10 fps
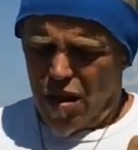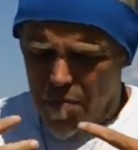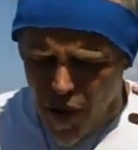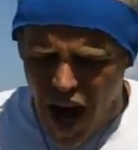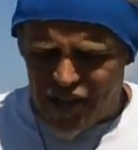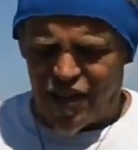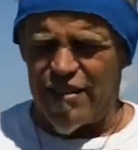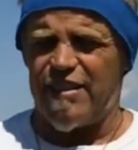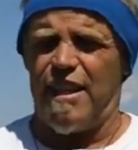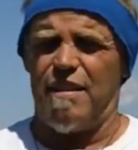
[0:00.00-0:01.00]

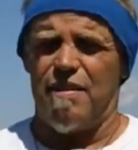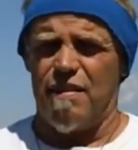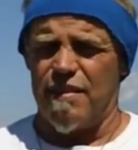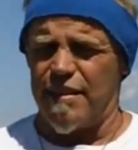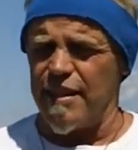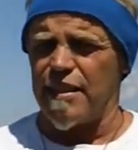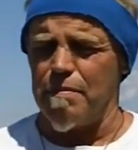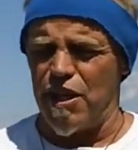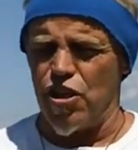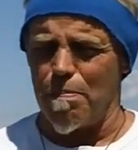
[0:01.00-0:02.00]
processing system
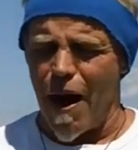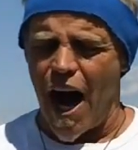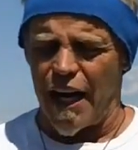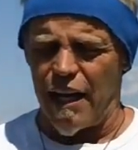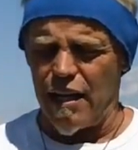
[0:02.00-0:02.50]
in your body,